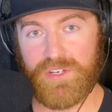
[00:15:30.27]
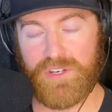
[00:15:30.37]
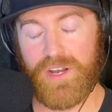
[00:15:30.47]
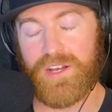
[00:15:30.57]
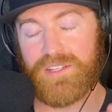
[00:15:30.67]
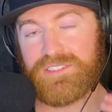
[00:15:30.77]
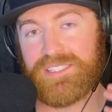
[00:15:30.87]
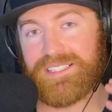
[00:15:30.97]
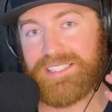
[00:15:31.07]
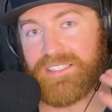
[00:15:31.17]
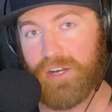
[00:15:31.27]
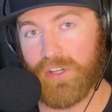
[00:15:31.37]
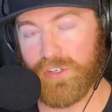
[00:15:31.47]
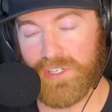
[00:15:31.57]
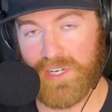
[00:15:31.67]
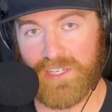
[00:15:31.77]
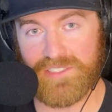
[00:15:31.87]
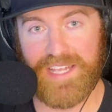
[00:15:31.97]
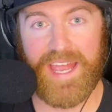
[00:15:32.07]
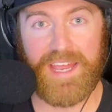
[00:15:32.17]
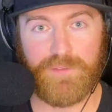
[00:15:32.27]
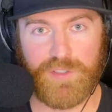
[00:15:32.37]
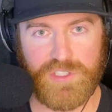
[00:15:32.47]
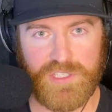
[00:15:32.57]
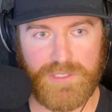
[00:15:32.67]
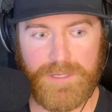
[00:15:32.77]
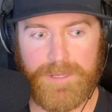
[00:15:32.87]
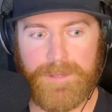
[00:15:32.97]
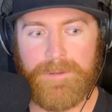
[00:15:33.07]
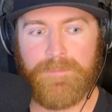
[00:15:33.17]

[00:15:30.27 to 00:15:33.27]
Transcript: you're constantly dollar cost averaging,